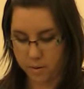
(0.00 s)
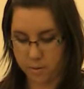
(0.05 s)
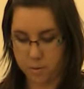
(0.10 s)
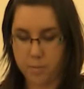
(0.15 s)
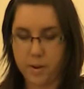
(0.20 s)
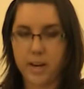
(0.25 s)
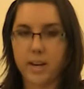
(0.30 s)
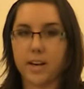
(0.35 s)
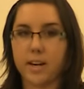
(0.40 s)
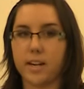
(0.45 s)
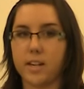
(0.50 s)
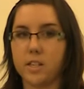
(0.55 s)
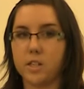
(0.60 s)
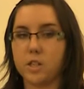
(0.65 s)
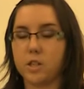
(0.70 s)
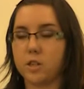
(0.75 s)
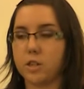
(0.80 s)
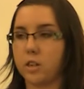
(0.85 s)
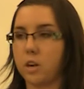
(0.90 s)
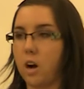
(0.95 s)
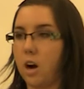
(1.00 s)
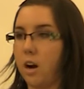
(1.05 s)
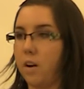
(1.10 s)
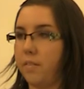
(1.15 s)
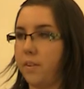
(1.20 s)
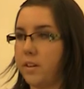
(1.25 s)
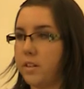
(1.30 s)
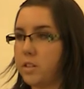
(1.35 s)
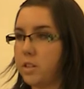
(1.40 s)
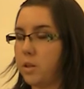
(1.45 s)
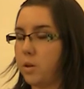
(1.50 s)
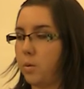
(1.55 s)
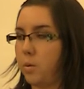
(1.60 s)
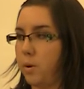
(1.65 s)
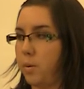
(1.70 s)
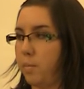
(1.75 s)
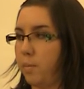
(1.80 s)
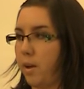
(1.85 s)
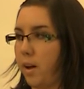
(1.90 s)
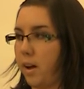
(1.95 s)
will make it easier to carve into the
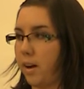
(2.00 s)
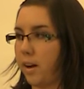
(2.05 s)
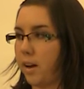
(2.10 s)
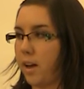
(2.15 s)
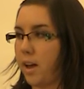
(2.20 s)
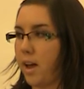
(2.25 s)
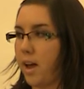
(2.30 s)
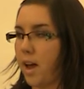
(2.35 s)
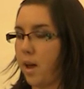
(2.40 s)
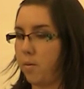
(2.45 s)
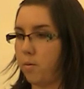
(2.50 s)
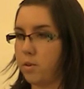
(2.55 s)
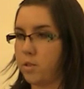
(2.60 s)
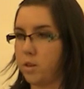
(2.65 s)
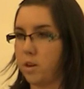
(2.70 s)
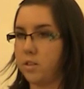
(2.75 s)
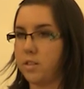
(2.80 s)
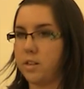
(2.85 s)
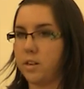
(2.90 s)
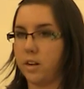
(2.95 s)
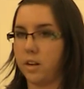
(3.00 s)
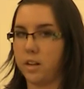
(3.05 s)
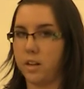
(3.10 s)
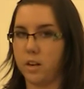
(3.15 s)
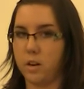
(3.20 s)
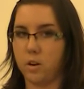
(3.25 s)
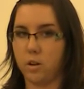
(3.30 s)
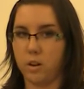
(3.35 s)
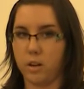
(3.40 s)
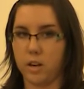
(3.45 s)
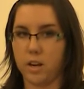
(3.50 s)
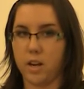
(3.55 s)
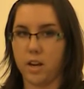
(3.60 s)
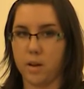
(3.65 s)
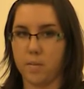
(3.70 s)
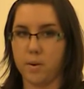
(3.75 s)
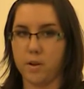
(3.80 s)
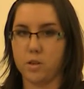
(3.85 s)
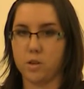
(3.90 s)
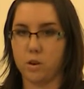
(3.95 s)
woodblock and result in a cleaner looking
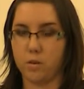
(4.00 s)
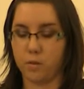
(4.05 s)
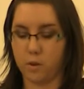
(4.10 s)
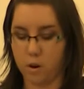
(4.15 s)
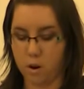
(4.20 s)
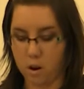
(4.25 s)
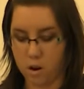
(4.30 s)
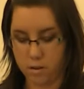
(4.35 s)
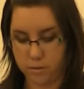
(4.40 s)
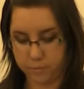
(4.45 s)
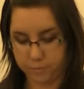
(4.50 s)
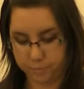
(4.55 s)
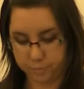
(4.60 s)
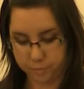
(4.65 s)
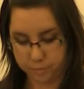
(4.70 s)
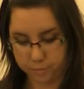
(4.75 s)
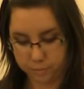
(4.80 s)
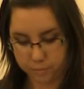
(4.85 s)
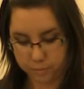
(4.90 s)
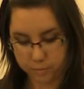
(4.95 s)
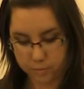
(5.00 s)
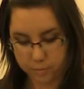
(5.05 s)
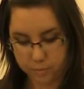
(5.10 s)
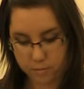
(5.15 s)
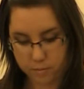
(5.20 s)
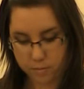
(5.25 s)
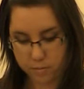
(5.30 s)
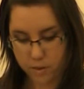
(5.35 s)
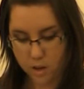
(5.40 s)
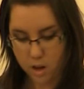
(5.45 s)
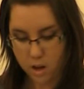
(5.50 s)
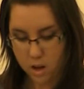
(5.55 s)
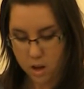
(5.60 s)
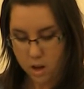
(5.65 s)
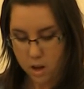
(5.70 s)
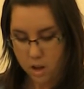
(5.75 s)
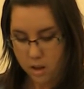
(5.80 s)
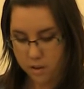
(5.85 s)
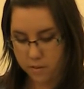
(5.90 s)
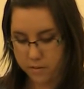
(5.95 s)
image overall.
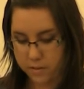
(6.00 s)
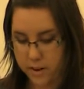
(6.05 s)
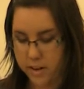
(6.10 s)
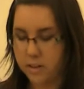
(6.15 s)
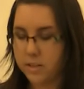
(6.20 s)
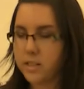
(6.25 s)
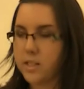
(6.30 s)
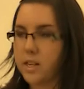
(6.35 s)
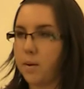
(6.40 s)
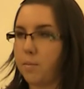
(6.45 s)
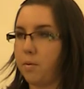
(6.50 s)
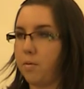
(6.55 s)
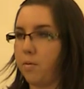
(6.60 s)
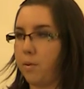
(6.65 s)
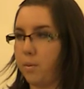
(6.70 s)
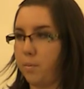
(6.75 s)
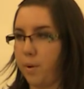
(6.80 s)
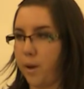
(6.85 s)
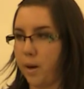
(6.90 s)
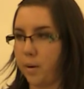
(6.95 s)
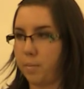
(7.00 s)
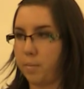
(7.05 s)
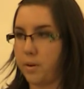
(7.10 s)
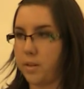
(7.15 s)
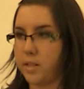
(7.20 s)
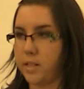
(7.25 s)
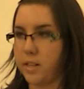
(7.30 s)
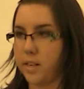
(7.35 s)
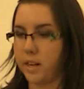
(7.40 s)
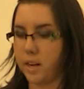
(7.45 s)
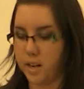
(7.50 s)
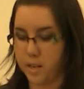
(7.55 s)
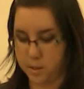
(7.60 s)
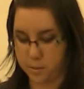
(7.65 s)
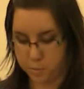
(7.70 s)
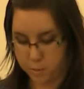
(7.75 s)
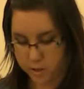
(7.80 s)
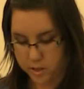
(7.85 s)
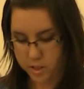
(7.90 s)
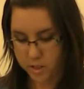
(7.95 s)
The final step of woodblock printing is
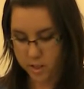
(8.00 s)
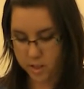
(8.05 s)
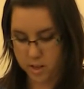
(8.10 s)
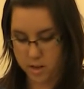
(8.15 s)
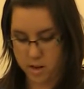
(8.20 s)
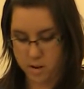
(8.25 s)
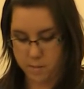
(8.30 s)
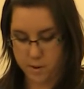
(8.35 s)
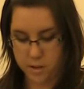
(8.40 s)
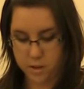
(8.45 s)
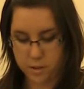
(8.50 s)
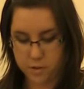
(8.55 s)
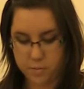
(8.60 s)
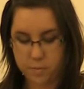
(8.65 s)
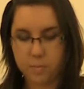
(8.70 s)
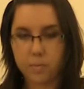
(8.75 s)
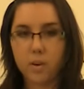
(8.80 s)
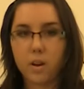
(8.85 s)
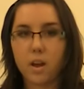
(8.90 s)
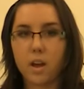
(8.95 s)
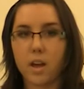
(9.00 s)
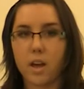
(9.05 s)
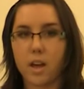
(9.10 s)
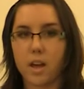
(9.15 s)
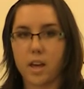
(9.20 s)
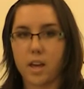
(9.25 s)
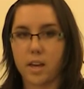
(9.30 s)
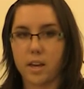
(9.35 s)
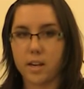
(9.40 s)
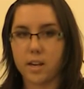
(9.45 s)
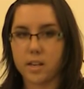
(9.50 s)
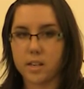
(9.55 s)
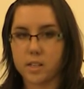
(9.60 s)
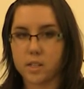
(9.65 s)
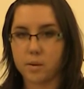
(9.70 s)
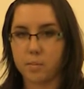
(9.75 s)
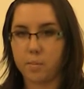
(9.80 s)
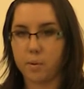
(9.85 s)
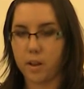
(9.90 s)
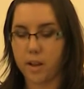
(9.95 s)
printing the image. Ink is
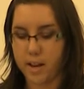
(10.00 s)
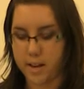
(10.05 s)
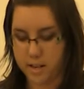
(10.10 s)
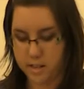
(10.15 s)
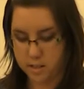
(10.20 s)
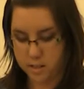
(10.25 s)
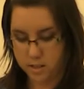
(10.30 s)
applied